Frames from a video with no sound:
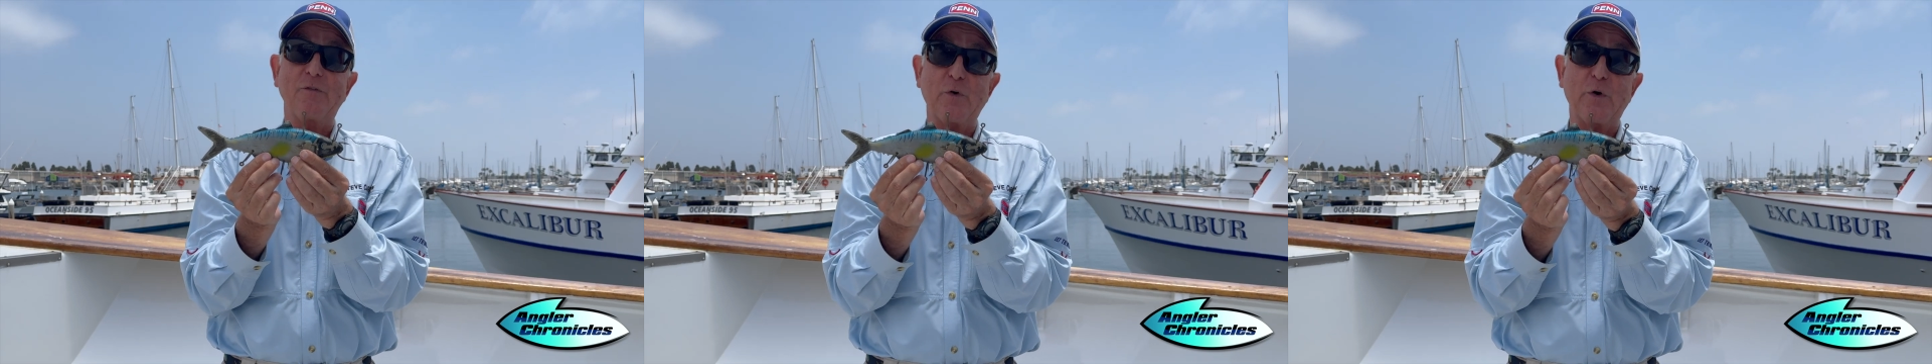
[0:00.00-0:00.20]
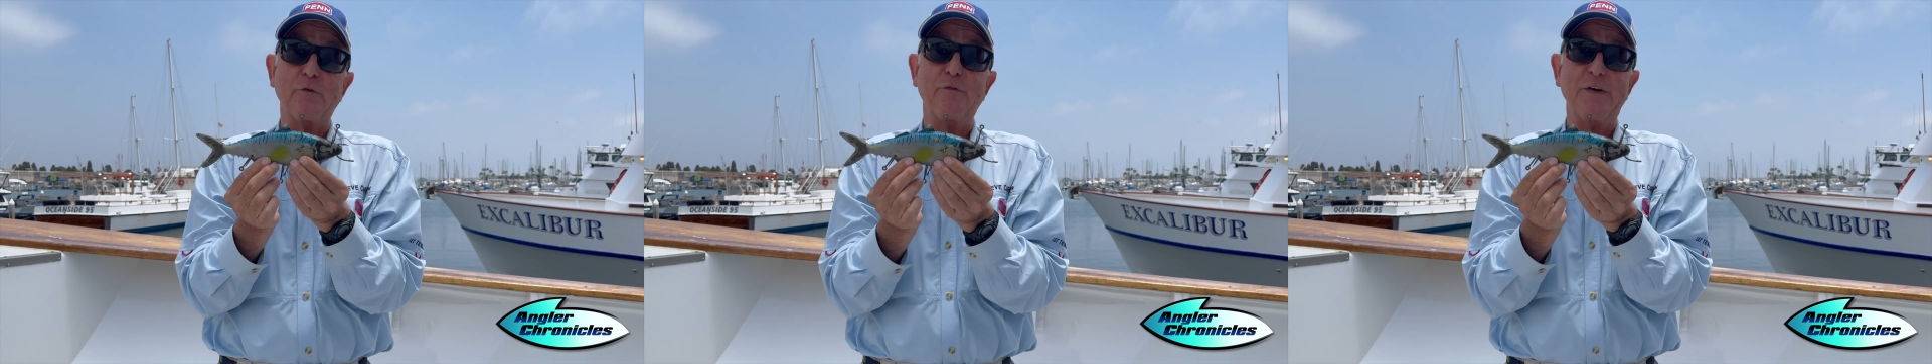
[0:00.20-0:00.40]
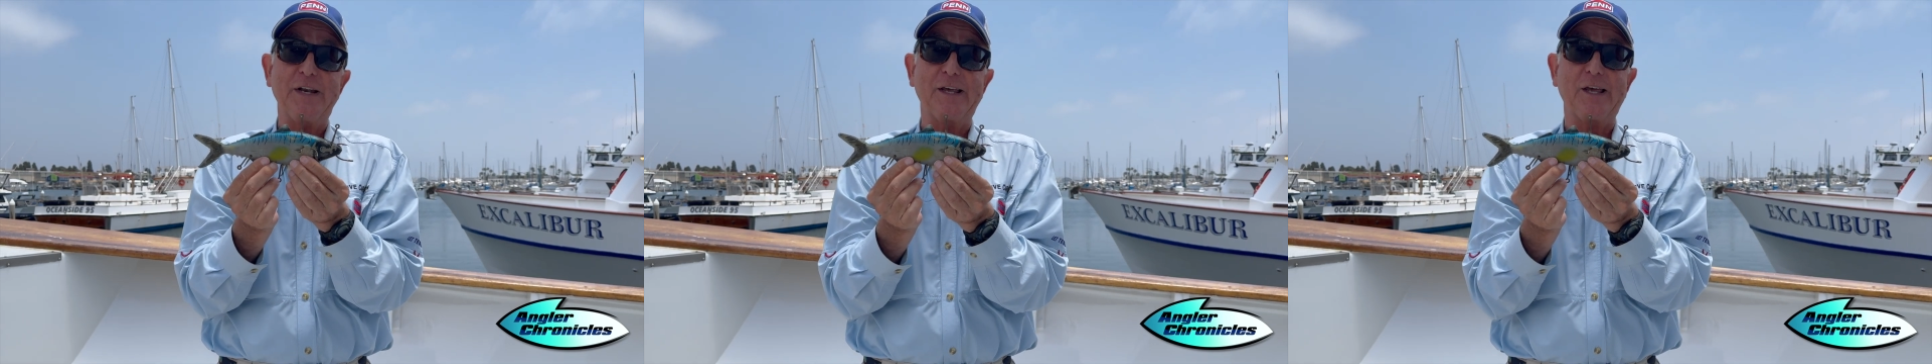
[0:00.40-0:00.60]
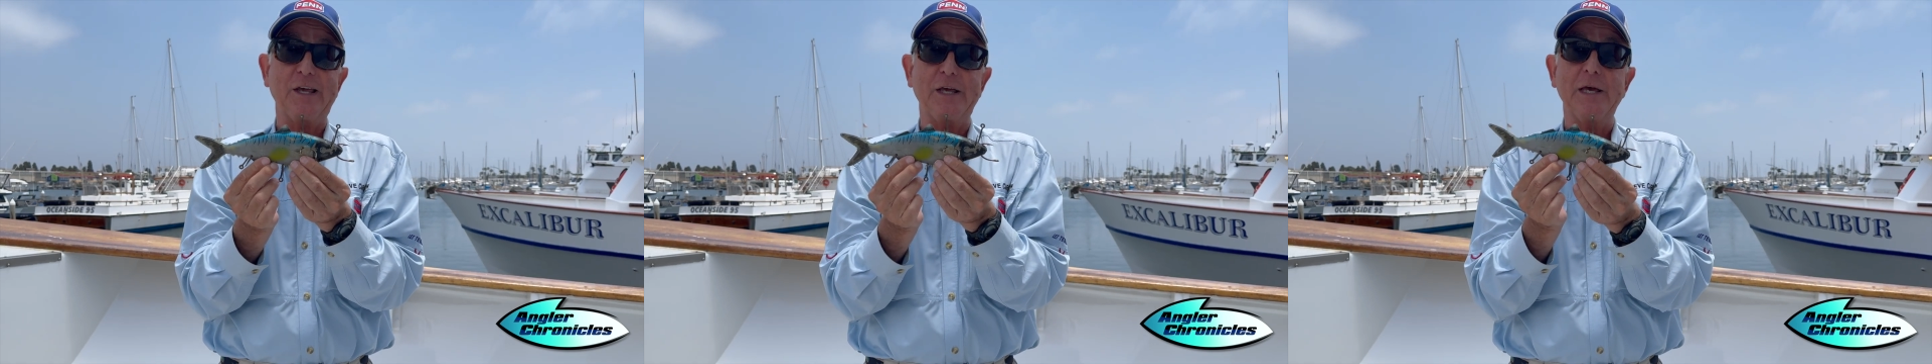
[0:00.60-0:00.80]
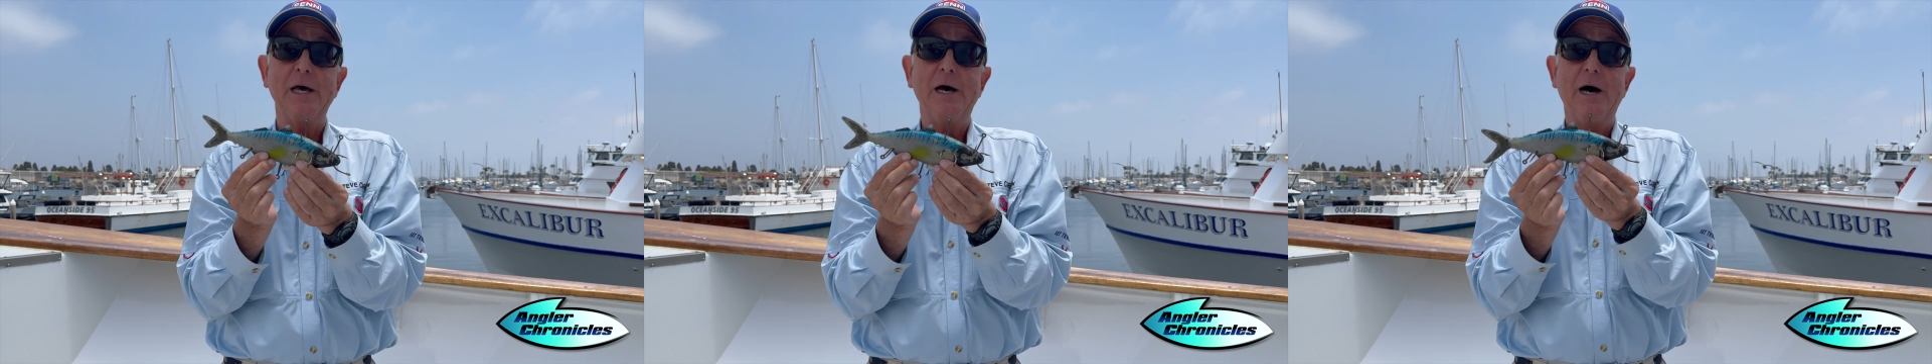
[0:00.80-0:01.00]
very
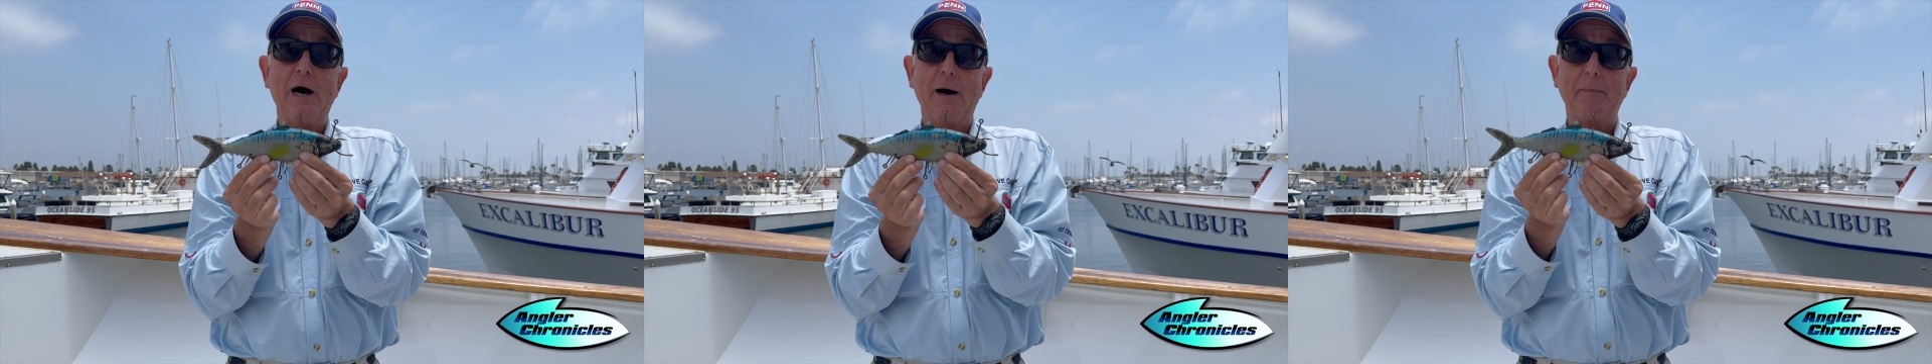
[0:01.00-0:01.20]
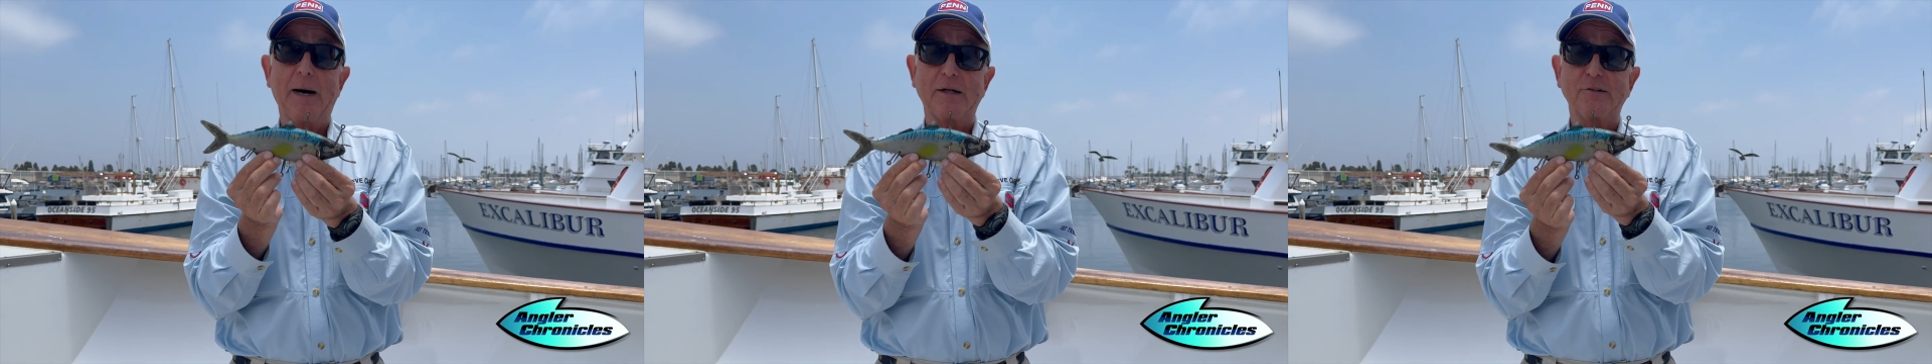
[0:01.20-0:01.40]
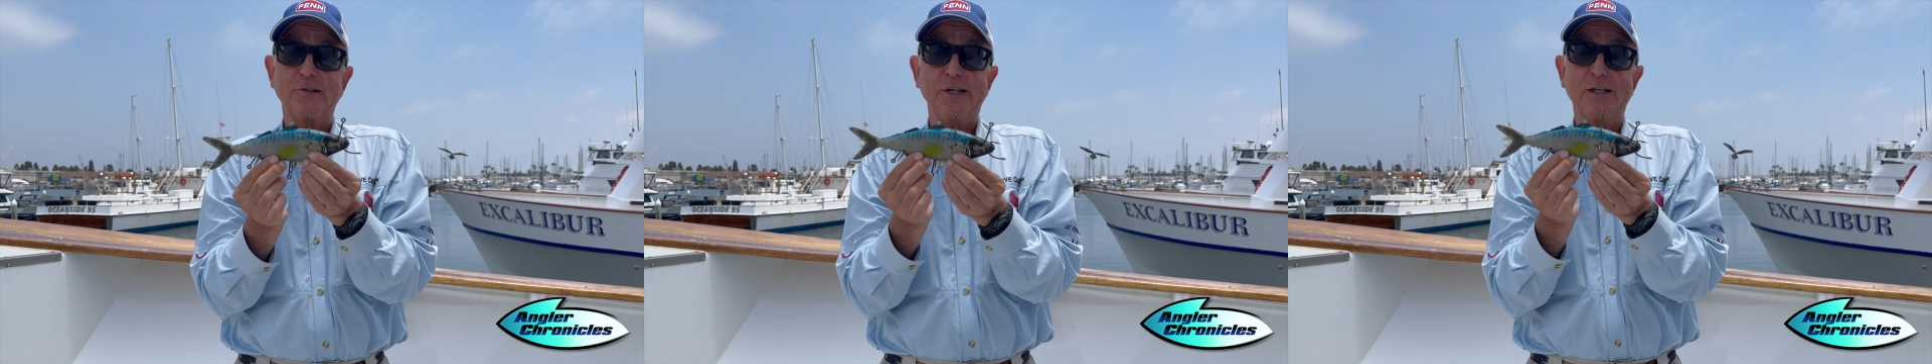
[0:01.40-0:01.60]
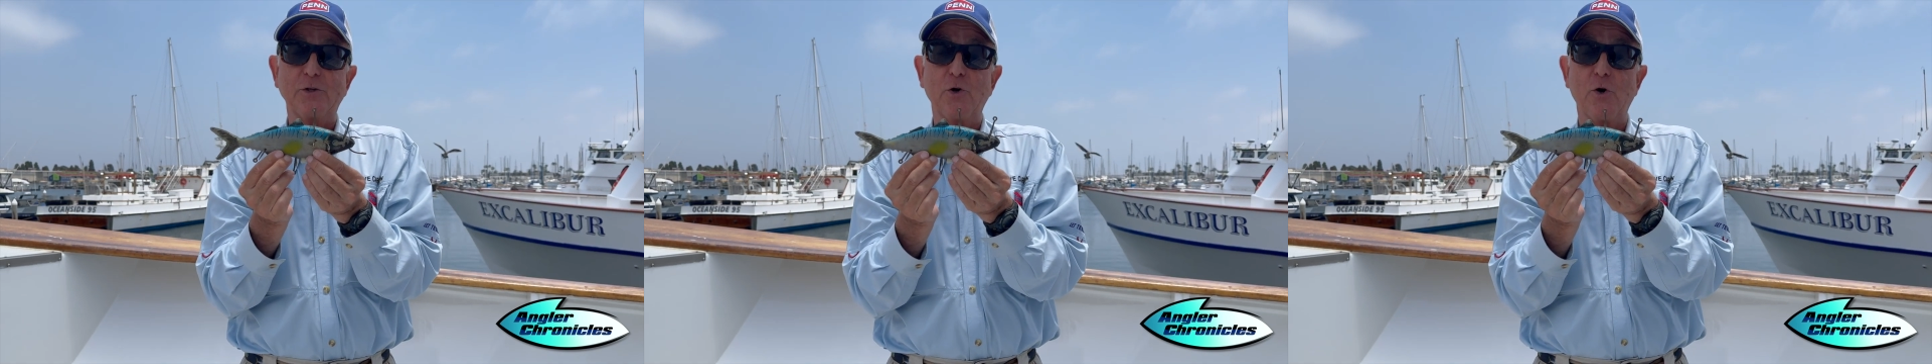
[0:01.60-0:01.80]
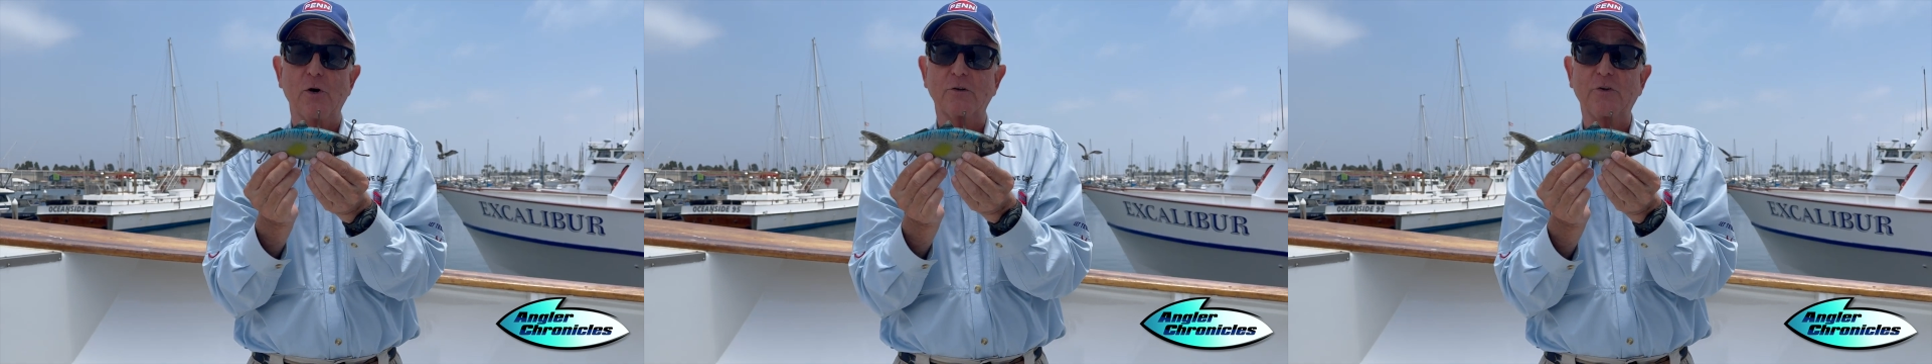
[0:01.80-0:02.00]
finicky about seeing
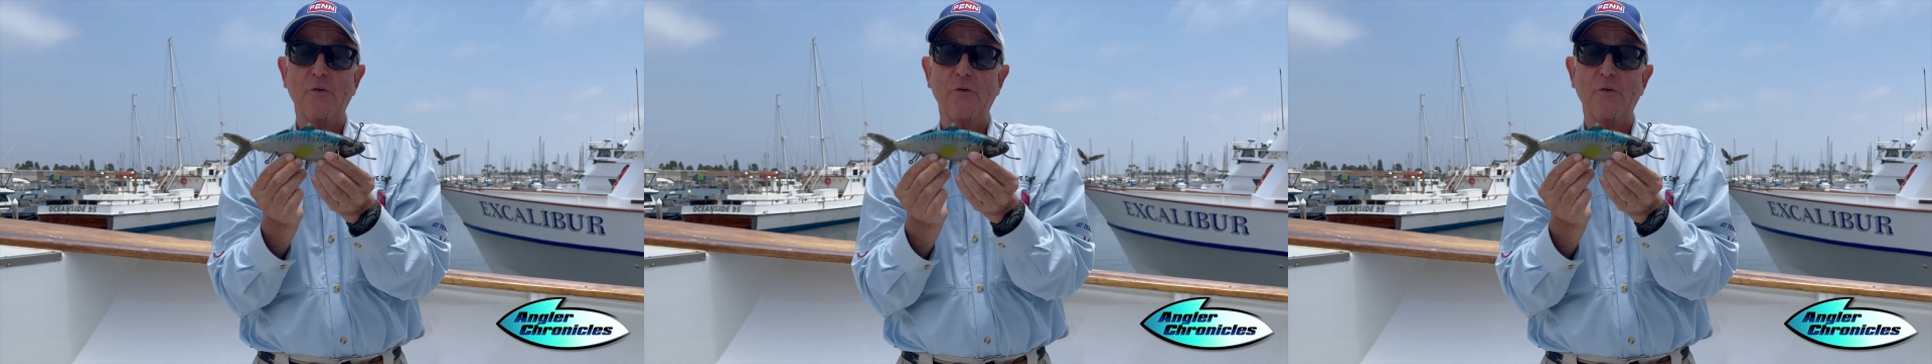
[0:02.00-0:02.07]
the hook.